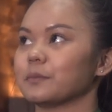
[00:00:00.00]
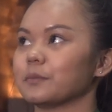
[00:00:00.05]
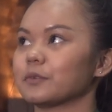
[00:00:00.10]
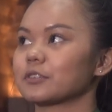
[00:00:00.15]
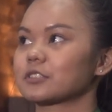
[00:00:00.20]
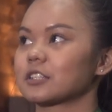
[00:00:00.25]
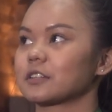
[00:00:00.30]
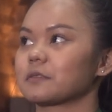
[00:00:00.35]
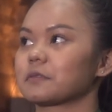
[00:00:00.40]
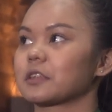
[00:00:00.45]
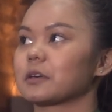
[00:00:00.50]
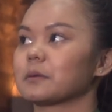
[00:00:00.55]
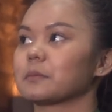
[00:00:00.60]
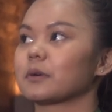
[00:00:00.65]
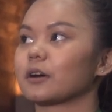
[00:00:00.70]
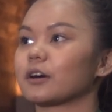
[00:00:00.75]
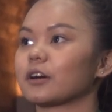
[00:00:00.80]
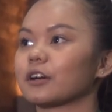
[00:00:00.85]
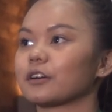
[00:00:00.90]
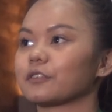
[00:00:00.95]
most of
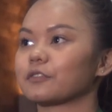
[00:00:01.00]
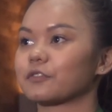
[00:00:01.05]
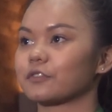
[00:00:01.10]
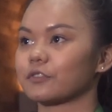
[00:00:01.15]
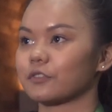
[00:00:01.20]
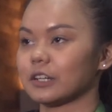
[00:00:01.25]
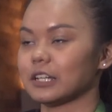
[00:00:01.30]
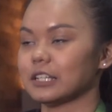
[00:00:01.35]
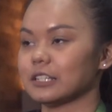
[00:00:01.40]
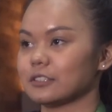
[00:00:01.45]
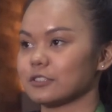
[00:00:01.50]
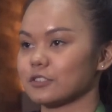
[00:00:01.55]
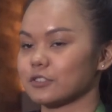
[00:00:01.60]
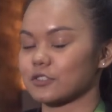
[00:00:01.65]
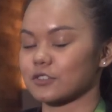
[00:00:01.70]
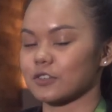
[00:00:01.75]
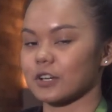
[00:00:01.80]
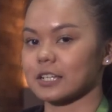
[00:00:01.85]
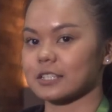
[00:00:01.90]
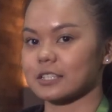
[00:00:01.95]
them are afraid
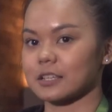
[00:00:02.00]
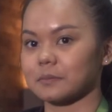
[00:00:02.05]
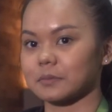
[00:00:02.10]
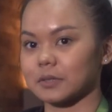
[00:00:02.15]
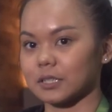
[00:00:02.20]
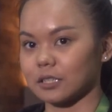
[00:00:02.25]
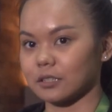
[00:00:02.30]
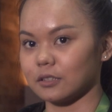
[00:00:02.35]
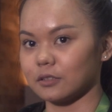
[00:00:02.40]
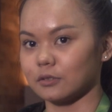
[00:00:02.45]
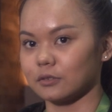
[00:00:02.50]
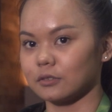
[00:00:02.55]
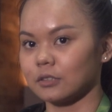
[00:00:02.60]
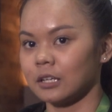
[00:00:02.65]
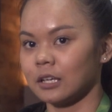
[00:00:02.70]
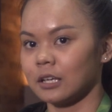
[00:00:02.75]
to try something new,